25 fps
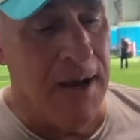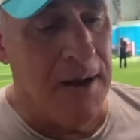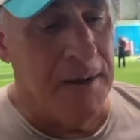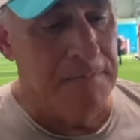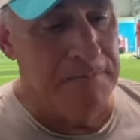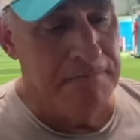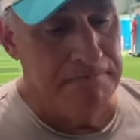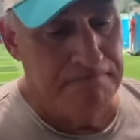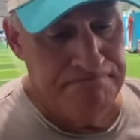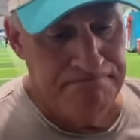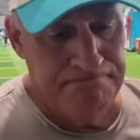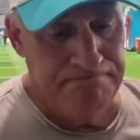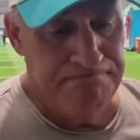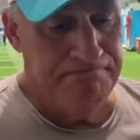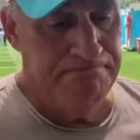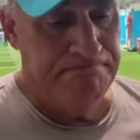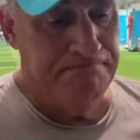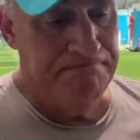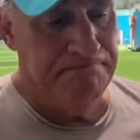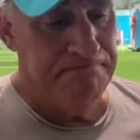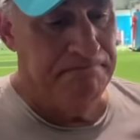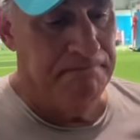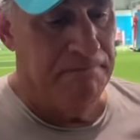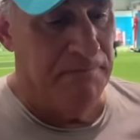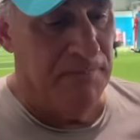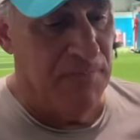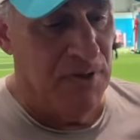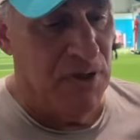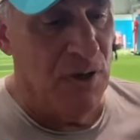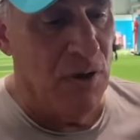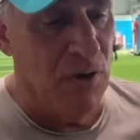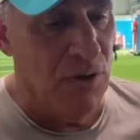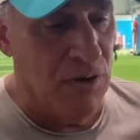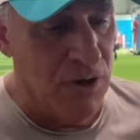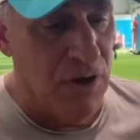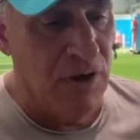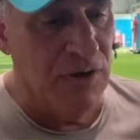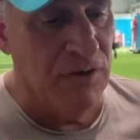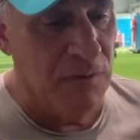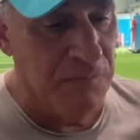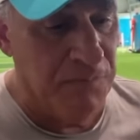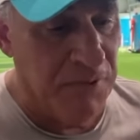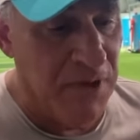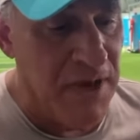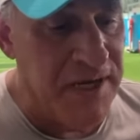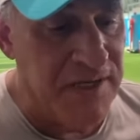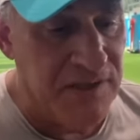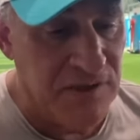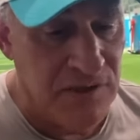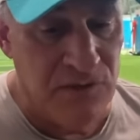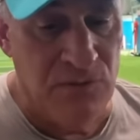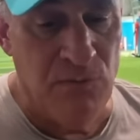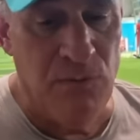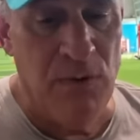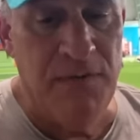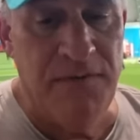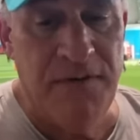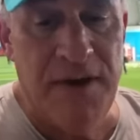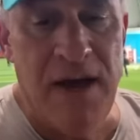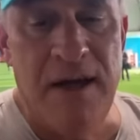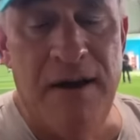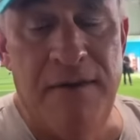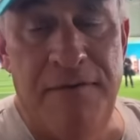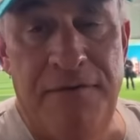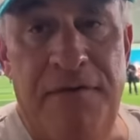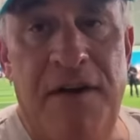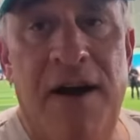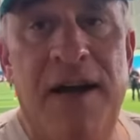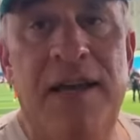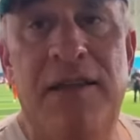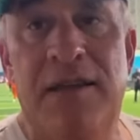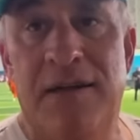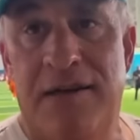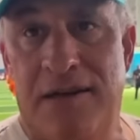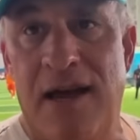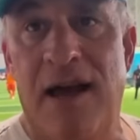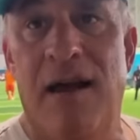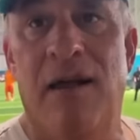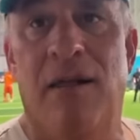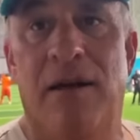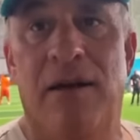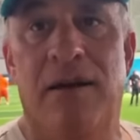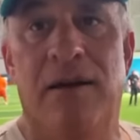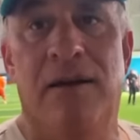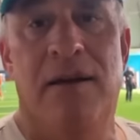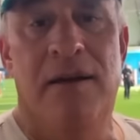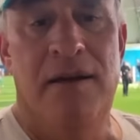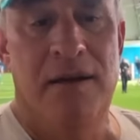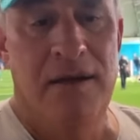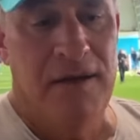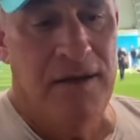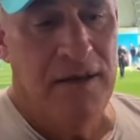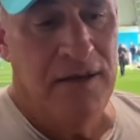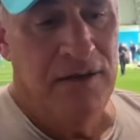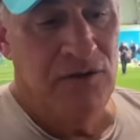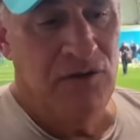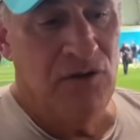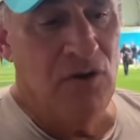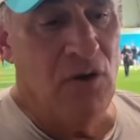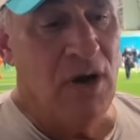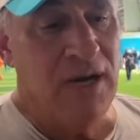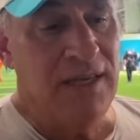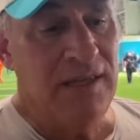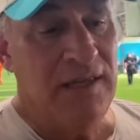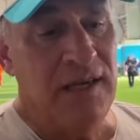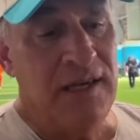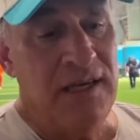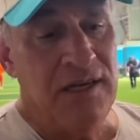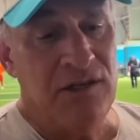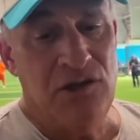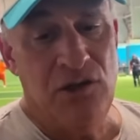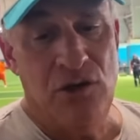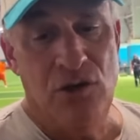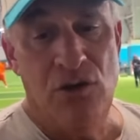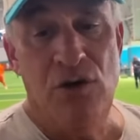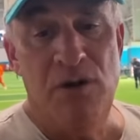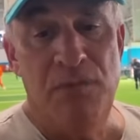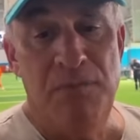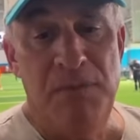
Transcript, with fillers: puts him in the proper uh, positions. And that, that's really what this whole